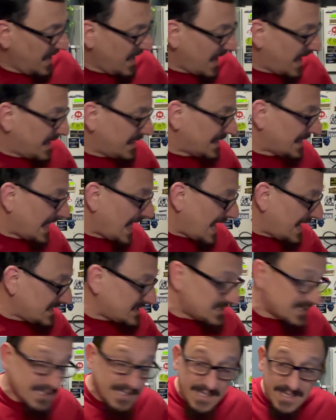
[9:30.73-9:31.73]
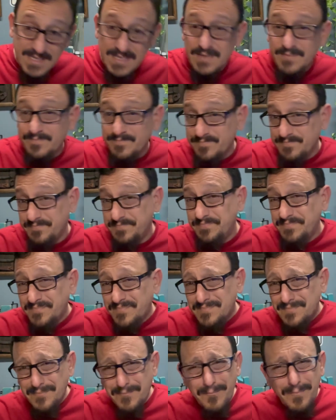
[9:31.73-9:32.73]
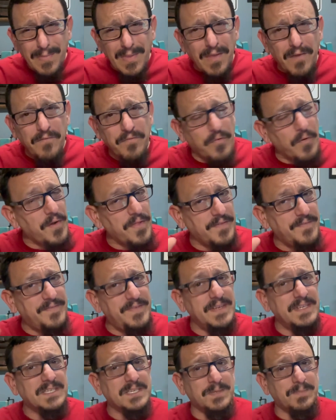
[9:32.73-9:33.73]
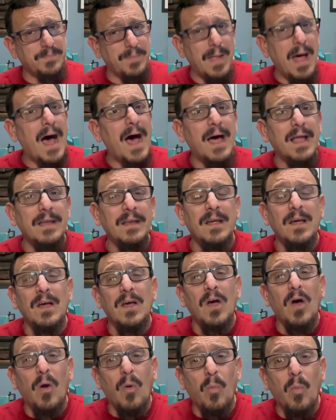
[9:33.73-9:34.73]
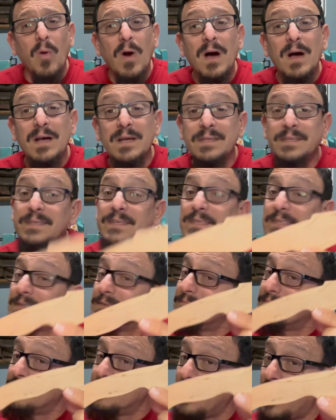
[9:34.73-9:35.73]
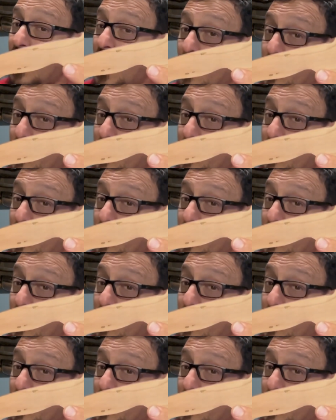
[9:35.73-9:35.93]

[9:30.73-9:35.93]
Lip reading: And lastly, for the 5th spot was a